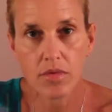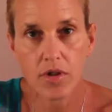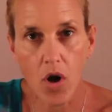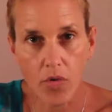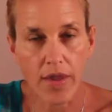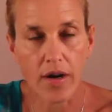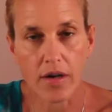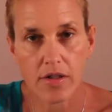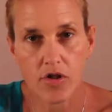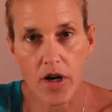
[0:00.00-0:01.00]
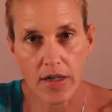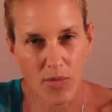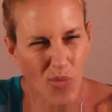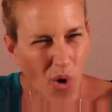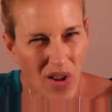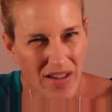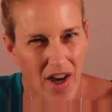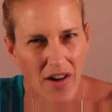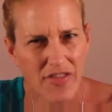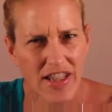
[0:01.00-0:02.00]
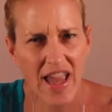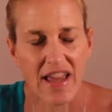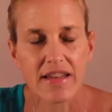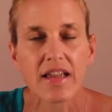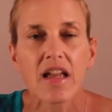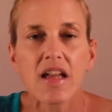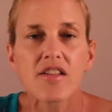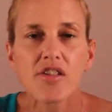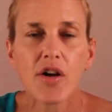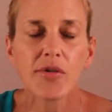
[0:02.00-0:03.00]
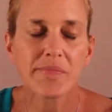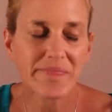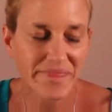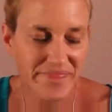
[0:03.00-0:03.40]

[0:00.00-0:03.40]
go there and try to wall it off again. So